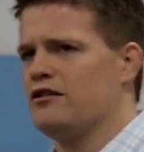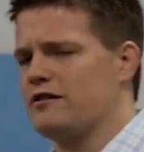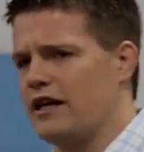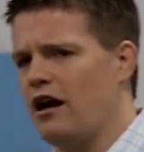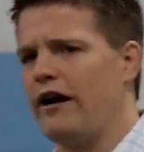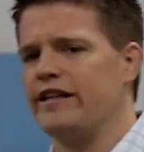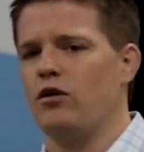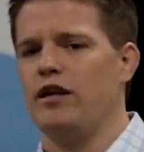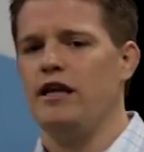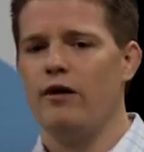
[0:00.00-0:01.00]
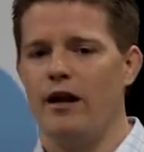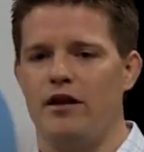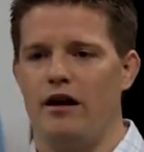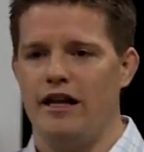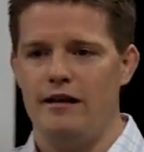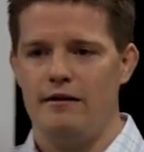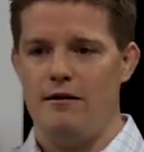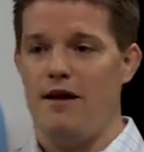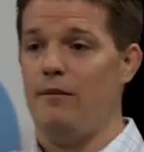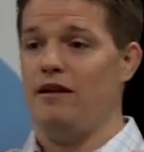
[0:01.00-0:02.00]
So I was like, all right. So he went up there and
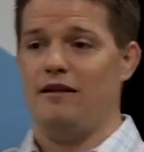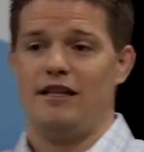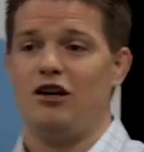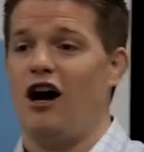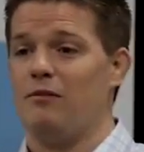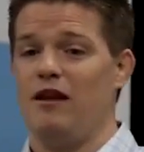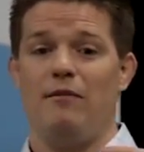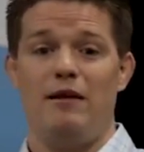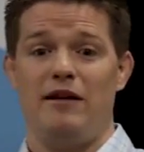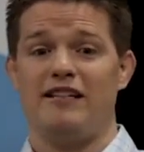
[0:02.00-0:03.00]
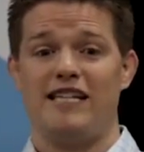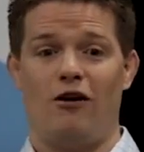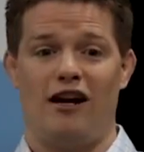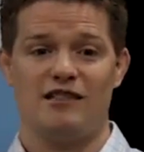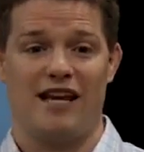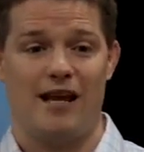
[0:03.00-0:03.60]
he made me, like, talk me up, made me sound awesome.